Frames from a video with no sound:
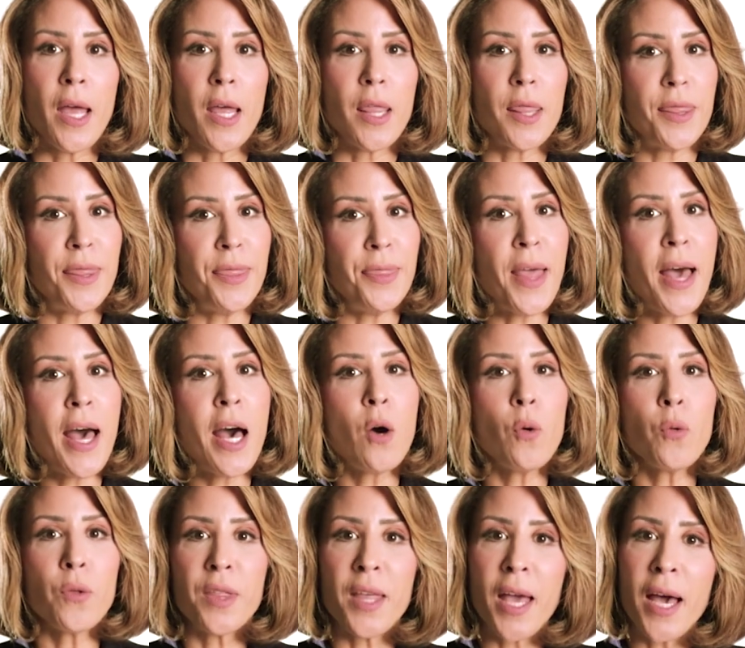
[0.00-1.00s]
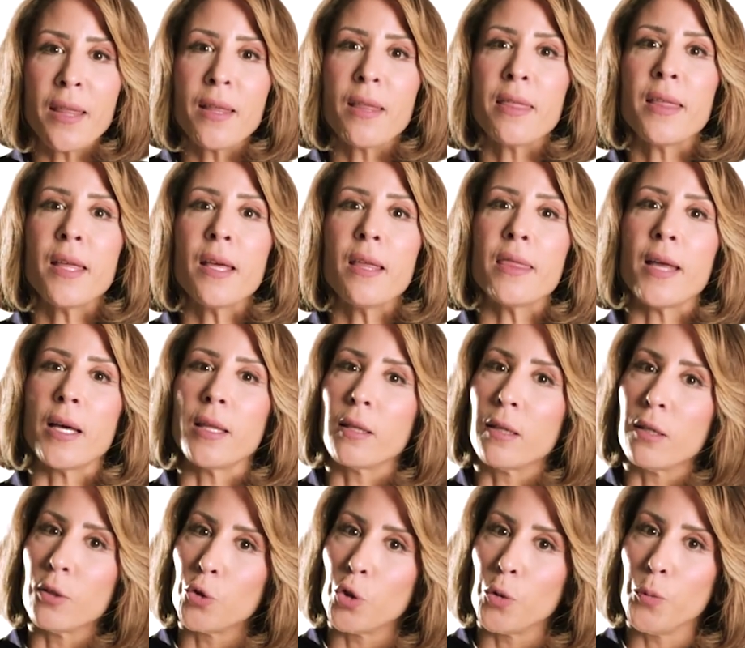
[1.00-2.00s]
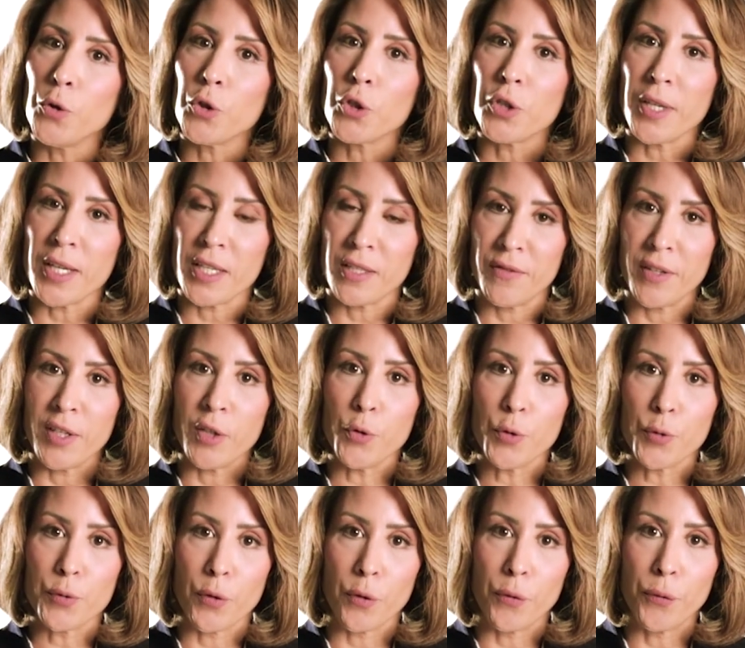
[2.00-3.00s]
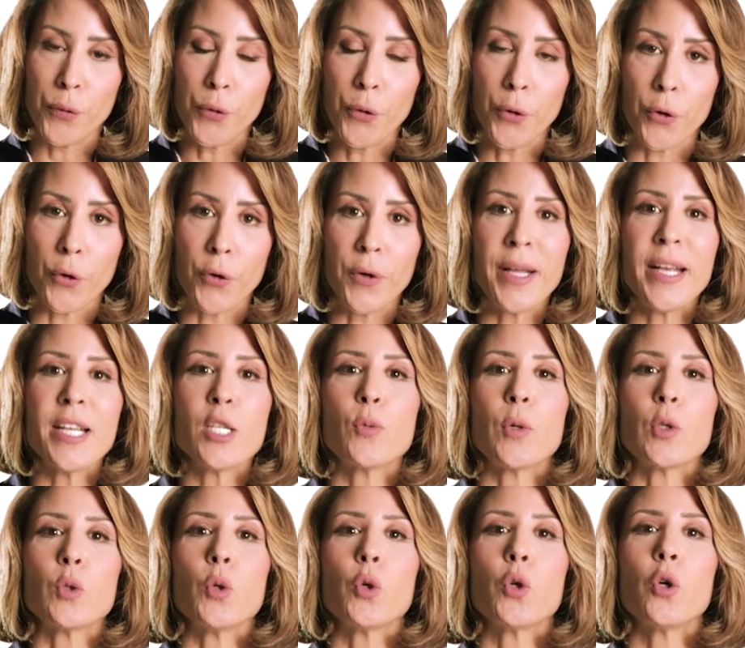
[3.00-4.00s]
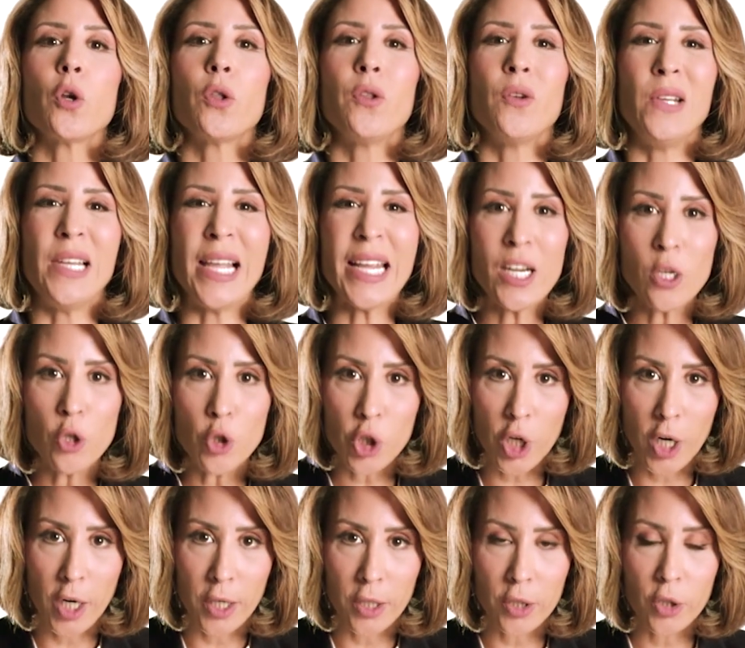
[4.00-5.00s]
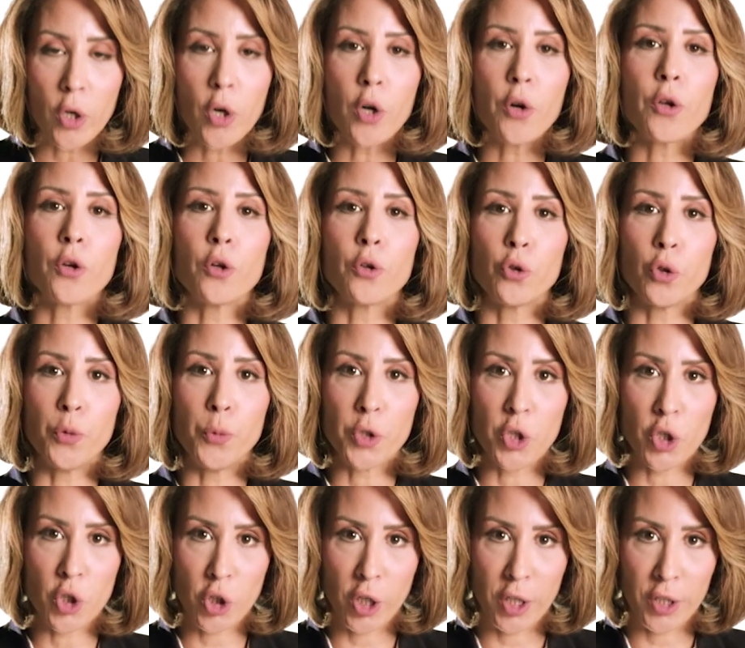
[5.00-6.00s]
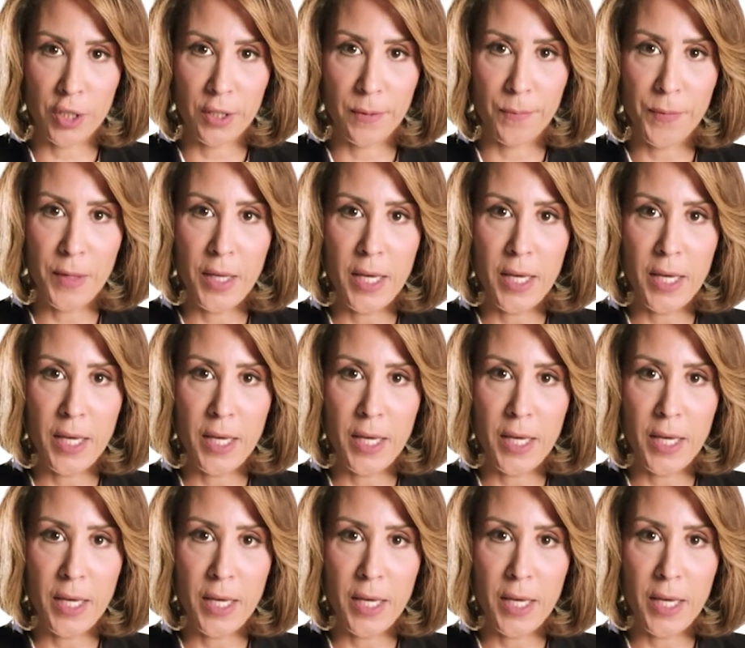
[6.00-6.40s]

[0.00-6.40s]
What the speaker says: Now, the other thing that contribution is very useful for is what we call the layer chart or the contribution chart.